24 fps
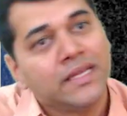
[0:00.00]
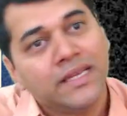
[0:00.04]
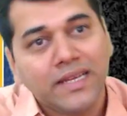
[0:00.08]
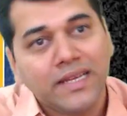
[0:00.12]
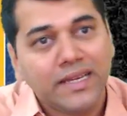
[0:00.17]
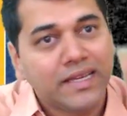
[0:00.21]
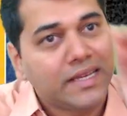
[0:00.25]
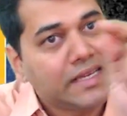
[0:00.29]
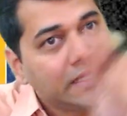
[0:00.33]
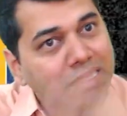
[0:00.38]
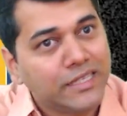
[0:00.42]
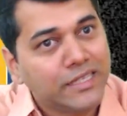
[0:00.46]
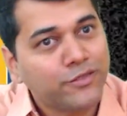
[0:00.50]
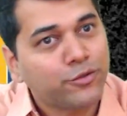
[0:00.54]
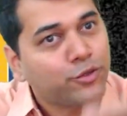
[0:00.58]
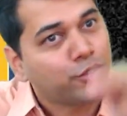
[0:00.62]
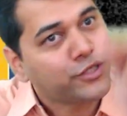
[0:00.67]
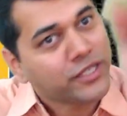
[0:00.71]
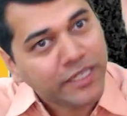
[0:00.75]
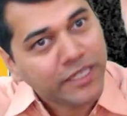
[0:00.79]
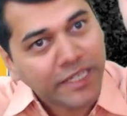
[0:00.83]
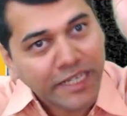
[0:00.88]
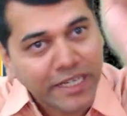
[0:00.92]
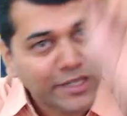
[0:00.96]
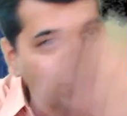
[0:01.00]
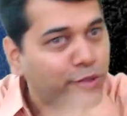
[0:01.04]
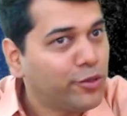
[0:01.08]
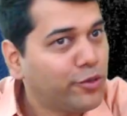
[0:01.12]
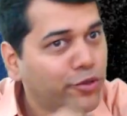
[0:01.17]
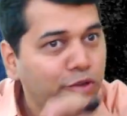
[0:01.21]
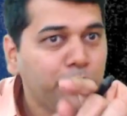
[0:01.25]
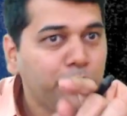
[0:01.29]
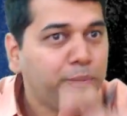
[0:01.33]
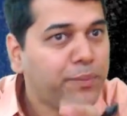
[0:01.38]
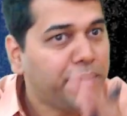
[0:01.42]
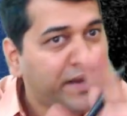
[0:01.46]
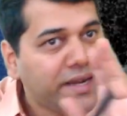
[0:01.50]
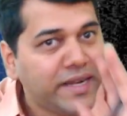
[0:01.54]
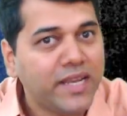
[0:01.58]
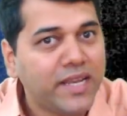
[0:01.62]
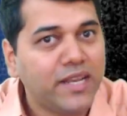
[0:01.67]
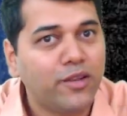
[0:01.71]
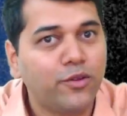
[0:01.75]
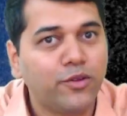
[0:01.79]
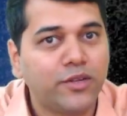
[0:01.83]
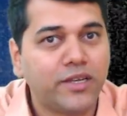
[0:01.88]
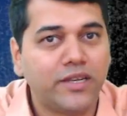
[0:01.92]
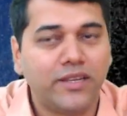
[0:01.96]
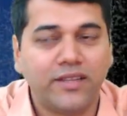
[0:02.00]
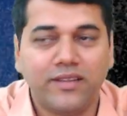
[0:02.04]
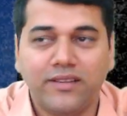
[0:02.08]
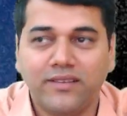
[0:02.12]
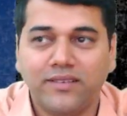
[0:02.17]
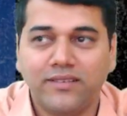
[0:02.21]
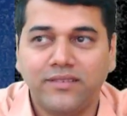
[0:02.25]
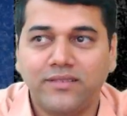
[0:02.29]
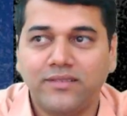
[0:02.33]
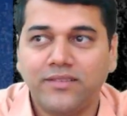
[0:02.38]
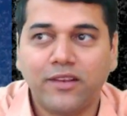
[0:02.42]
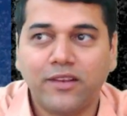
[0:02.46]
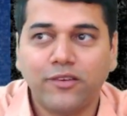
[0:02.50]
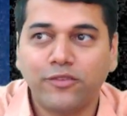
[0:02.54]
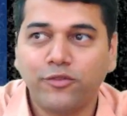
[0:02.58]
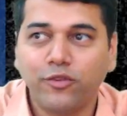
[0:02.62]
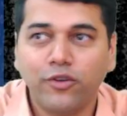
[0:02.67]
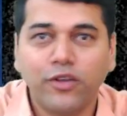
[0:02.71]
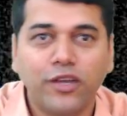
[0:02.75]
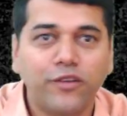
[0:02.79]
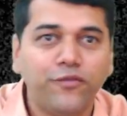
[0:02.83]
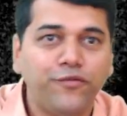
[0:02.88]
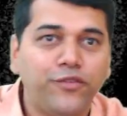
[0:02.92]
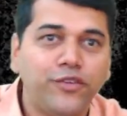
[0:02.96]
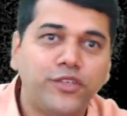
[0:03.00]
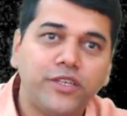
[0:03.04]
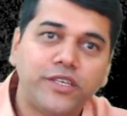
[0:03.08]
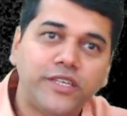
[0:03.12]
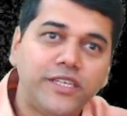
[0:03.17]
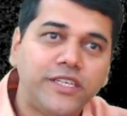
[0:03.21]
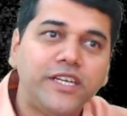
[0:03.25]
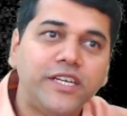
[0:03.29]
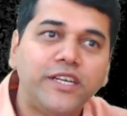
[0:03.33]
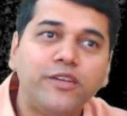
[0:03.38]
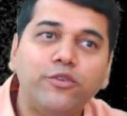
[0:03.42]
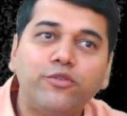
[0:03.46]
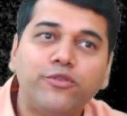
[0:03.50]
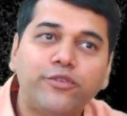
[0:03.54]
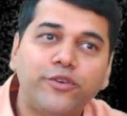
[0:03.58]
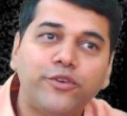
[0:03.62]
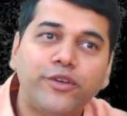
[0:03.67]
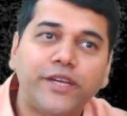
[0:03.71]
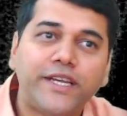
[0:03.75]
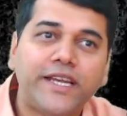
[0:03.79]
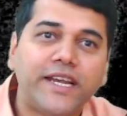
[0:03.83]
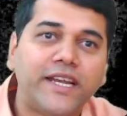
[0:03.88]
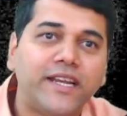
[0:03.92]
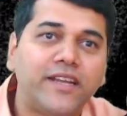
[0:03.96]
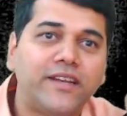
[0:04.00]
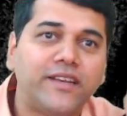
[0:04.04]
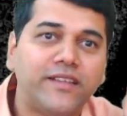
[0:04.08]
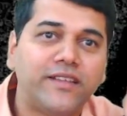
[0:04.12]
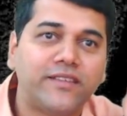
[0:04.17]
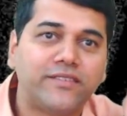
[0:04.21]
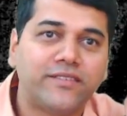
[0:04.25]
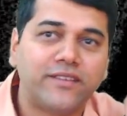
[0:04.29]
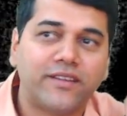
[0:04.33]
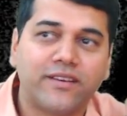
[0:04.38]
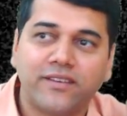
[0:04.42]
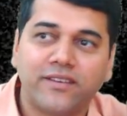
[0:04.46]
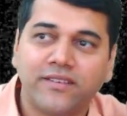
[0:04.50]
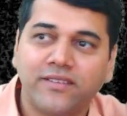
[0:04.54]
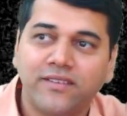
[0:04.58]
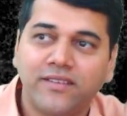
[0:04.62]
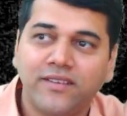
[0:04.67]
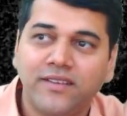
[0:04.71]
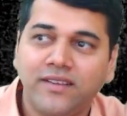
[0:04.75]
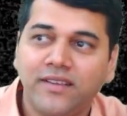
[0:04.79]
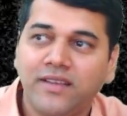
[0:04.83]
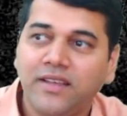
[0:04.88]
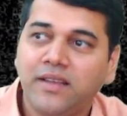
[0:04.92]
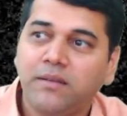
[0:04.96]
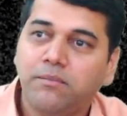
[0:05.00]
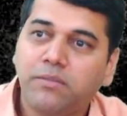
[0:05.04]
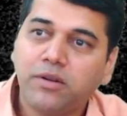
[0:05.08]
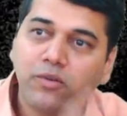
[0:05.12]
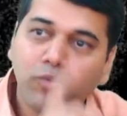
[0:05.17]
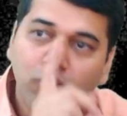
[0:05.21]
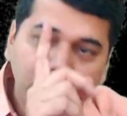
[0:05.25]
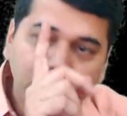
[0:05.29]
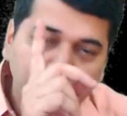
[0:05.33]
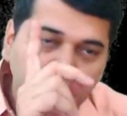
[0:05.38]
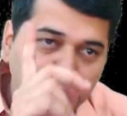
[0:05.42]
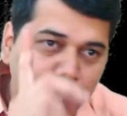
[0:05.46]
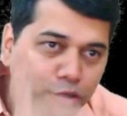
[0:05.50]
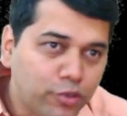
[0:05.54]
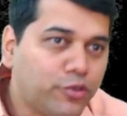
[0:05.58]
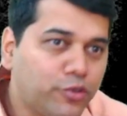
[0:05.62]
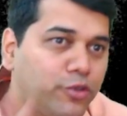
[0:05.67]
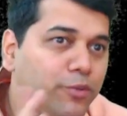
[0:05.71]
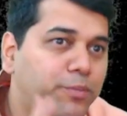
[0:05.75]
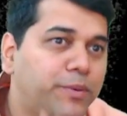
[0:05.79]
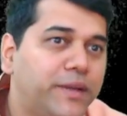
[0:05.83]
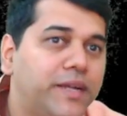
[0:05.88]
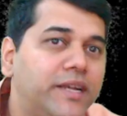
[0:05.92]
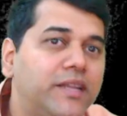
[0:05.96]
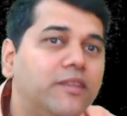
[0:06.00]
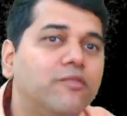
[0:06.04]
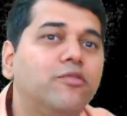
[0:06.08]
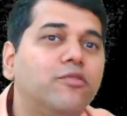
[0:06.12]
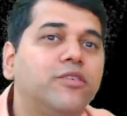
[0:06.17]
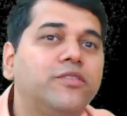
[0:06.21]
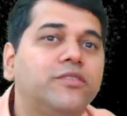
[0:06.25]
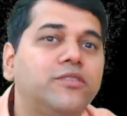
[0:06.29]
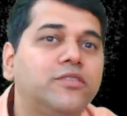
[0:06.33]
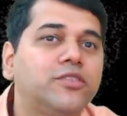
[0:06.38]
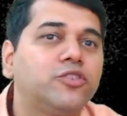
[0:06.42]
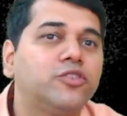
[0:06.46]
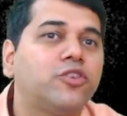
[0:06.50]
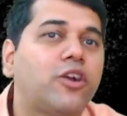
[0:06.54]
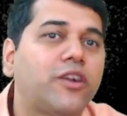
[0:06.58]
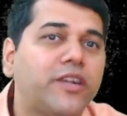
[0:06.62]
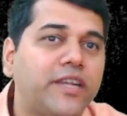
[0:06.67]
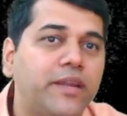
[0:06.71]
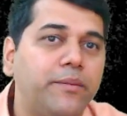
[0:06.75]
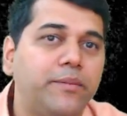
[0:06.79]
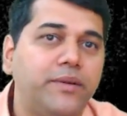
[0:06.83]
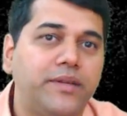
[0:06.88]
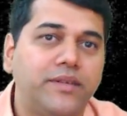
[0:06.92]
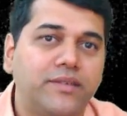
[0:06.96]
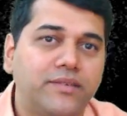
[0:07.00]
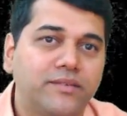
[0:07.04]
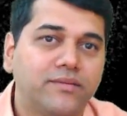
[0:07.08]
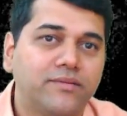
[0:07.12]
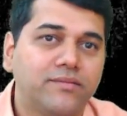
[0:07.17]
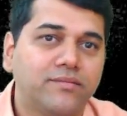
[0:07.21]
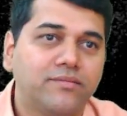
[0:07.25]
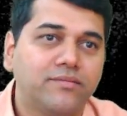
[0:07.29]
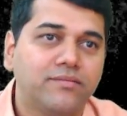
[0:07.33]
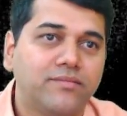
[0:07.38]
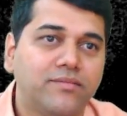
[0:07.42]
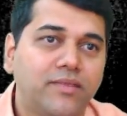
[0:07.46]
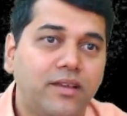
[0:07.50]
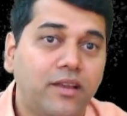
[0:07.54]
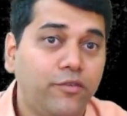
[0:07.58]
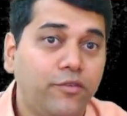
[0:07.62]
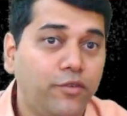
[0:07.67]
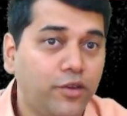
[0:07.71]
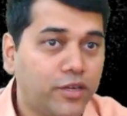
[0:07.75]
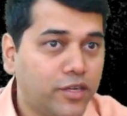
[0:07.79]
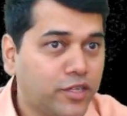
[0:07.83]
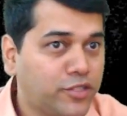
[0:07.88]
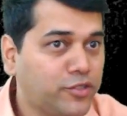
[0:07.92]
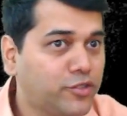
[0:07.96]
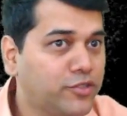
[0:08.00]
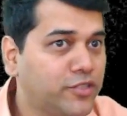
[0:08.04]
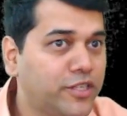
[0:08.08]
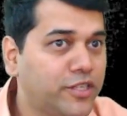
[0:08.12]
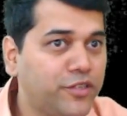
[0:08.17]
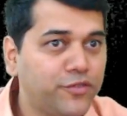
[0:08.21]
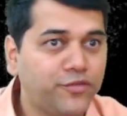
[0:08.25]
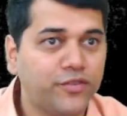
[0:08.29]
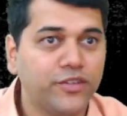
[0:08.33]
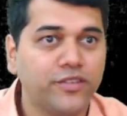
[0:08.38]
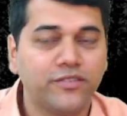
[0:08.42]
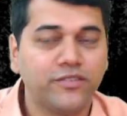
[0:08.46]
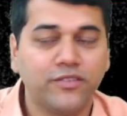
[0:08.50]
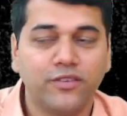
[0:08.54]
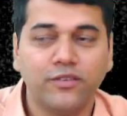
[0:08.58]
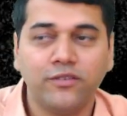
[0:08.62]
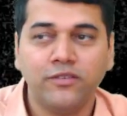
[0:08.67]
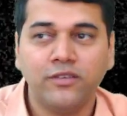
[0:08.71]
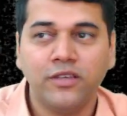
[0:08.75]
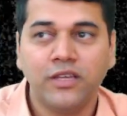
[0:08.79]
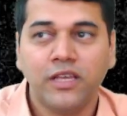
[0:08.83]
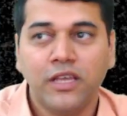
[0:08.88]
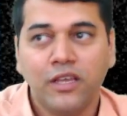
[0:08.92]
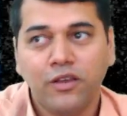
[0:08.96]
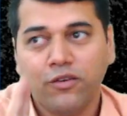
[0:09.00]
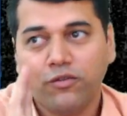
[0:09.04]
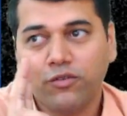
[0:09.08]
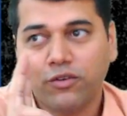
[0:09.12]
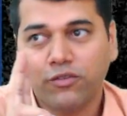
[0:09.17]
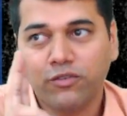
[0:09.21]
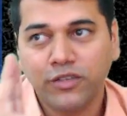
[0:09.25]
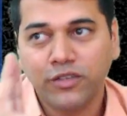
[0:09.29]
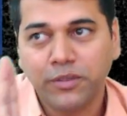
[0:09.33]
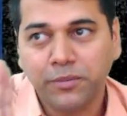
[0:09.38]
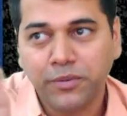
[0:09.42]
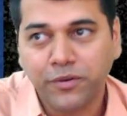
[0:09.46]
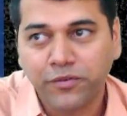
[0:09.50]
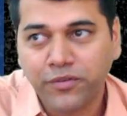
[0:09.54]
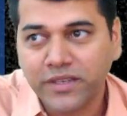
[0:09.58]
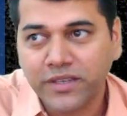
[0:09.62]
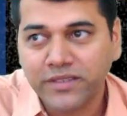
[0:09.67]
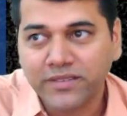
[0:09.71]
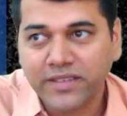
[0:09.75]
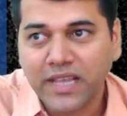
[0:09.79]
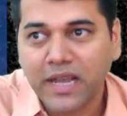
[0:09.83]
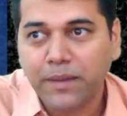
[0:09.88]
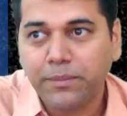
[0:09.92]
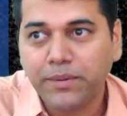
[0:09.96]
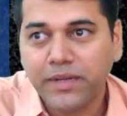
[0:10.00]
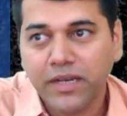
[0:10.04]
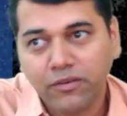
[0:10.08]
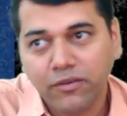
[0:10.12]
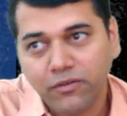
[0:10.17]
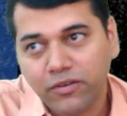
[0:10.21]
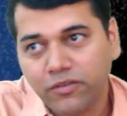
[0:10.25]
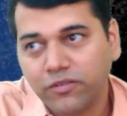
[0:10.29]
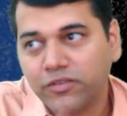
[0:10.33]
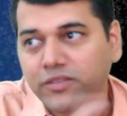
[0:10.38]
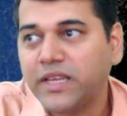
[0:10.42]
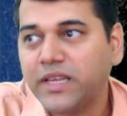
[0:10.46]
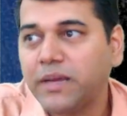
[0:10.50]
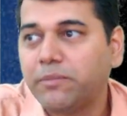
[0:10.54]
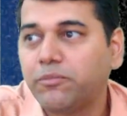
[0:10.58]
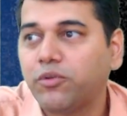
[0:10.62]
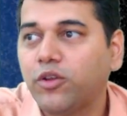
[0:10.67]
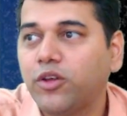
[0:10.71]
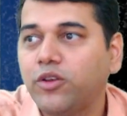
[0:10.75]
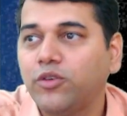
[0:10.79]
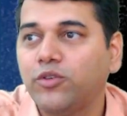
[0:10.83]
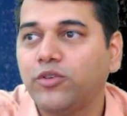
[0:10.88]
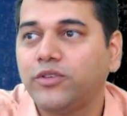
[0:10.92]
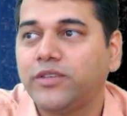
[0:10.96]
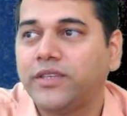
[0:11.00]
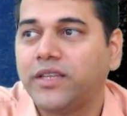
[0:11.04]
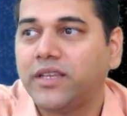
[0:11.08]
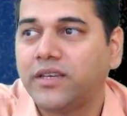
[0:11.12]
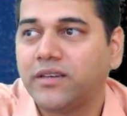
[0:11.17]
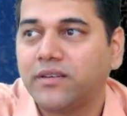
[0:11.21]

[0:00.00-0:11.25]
In this question, he took to P&L only. There was no confusion. He didn't took to retained earnings there. But what he took to P&L was short debit. Have you understood the difference now? One was the preference capital, one was the employee loan there.